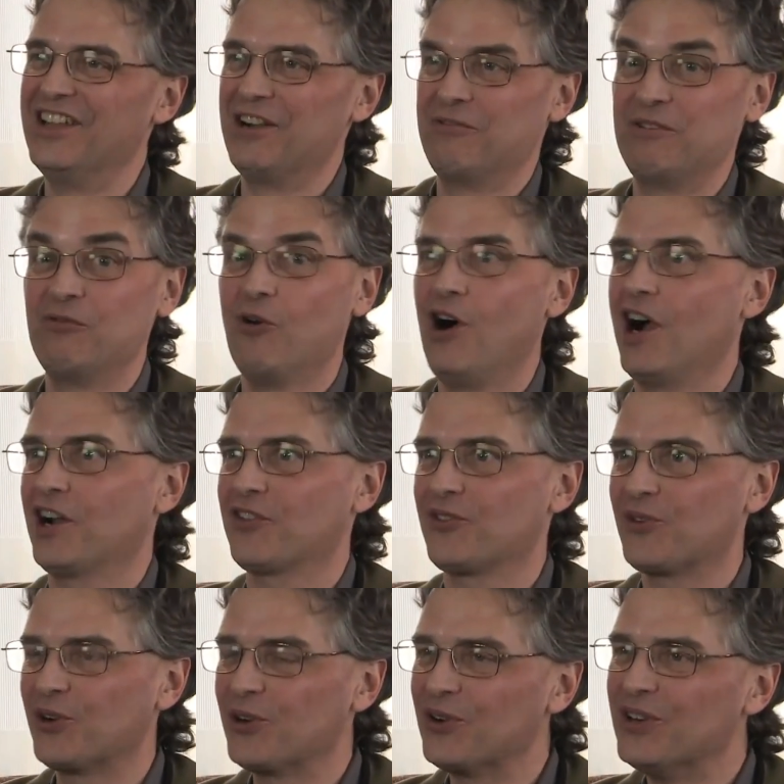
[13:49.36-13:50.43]
that we walk
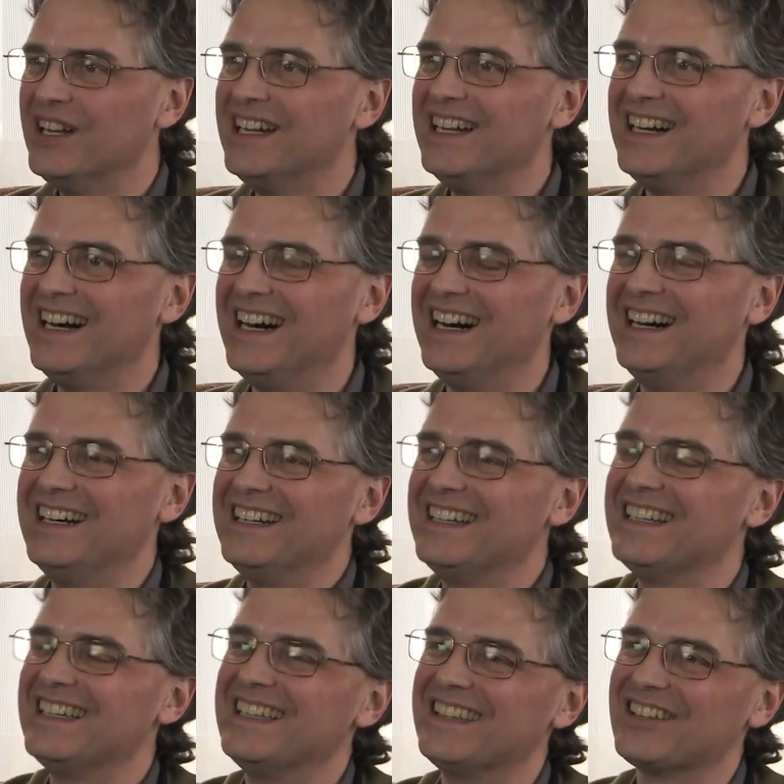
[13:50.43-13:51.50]
through
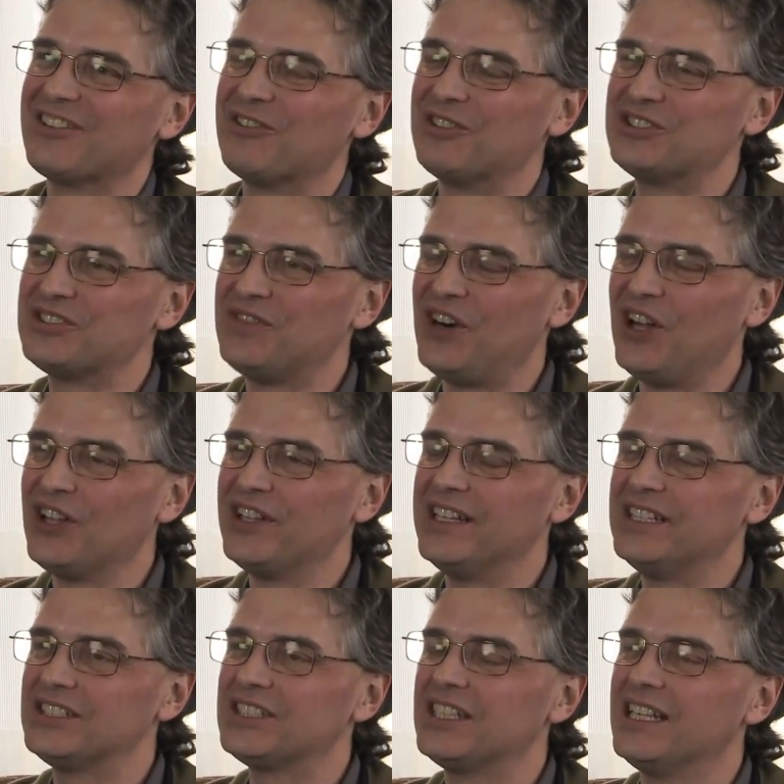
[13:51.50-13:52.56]
in the course of all
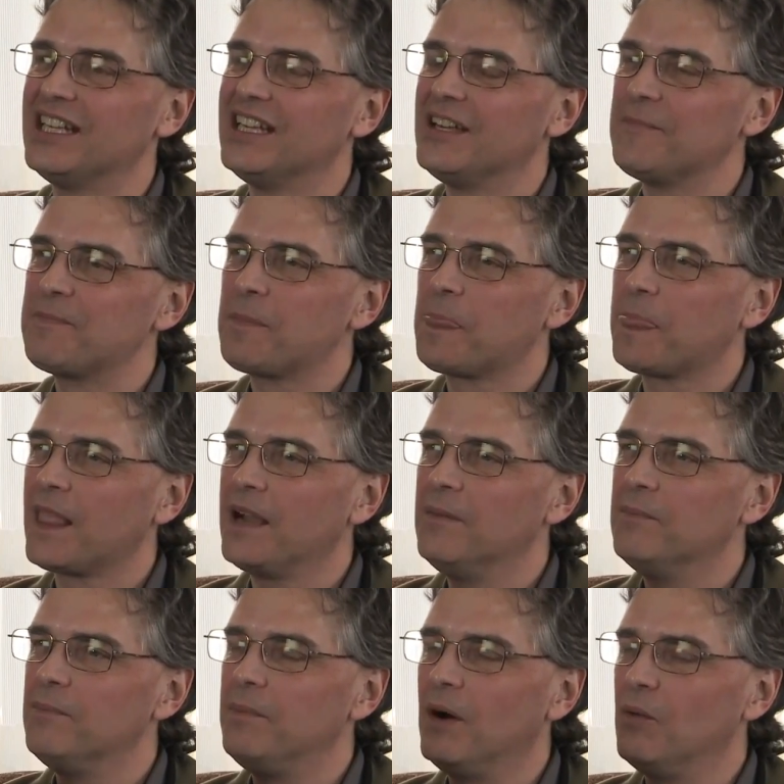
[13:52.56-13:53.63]
this.
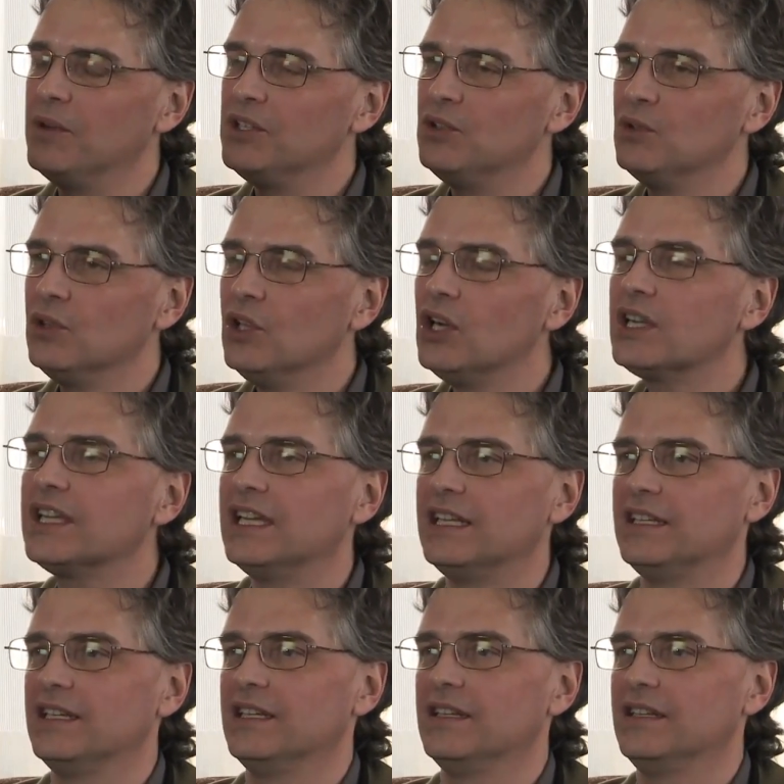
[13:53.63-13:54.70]
But when you look
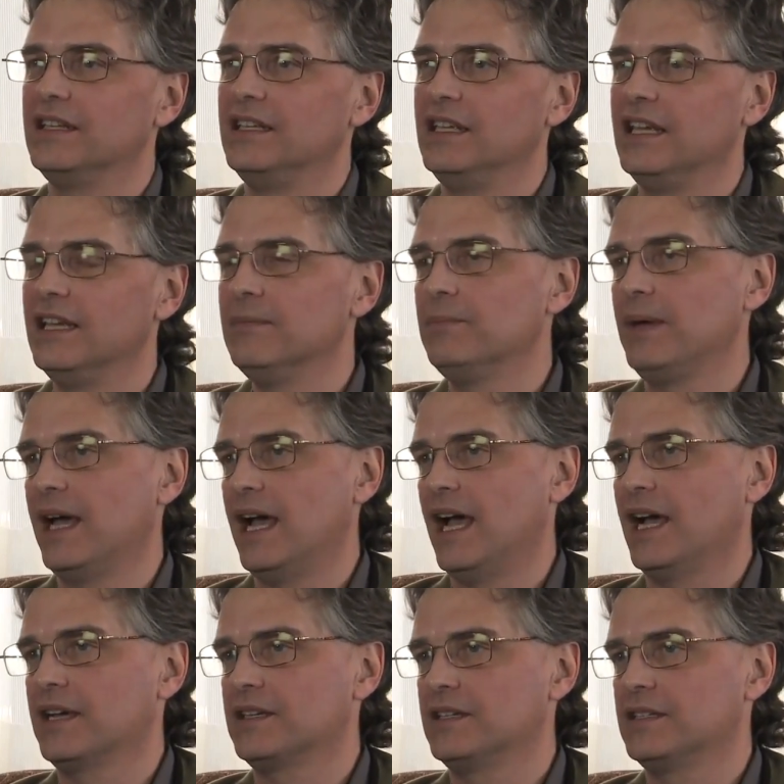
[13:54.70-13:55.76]
at the
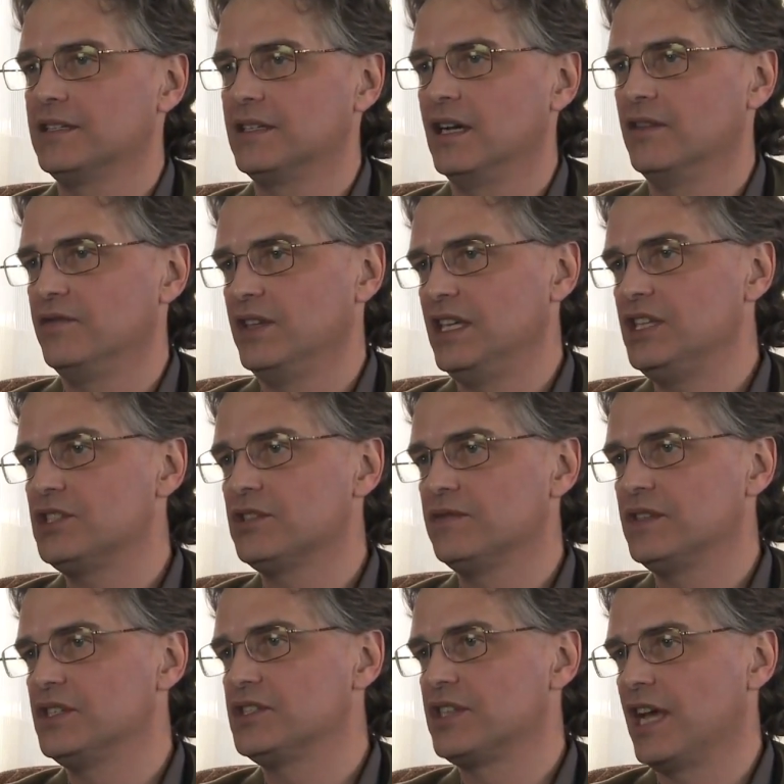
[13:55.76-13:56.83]
impact of each of
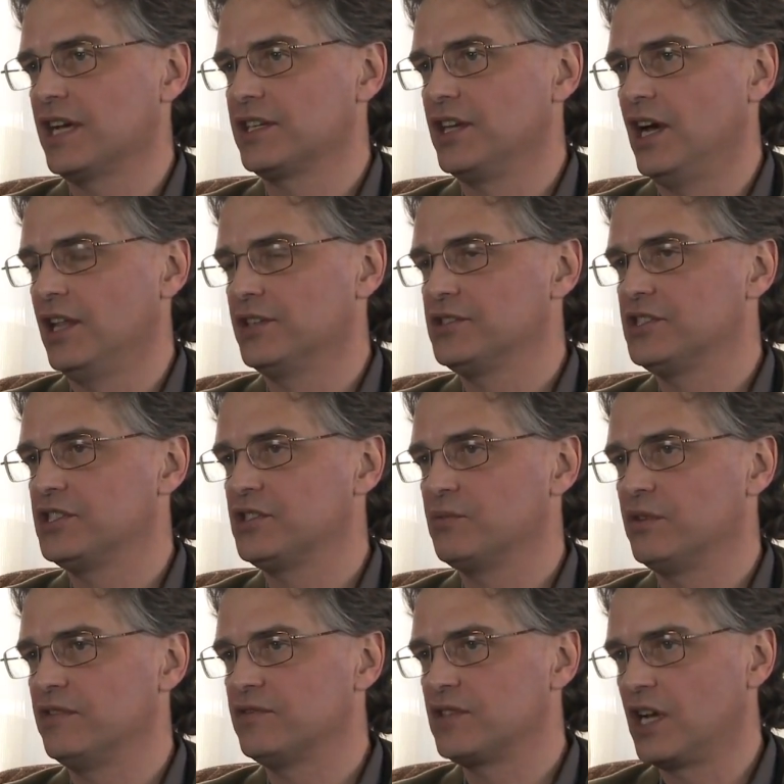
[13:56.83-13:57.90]
these technologies that
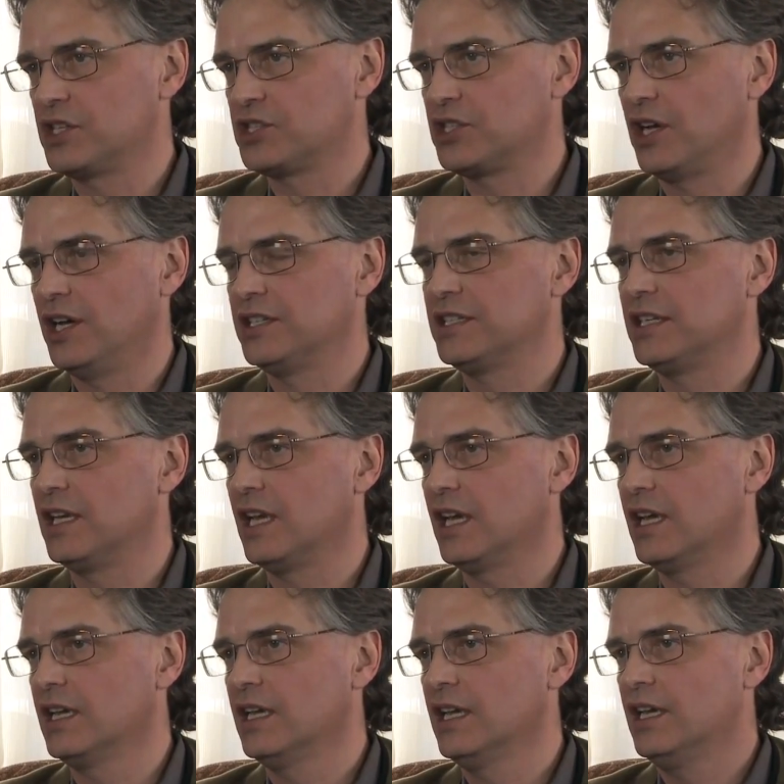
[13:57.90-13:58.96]
we've touched on today,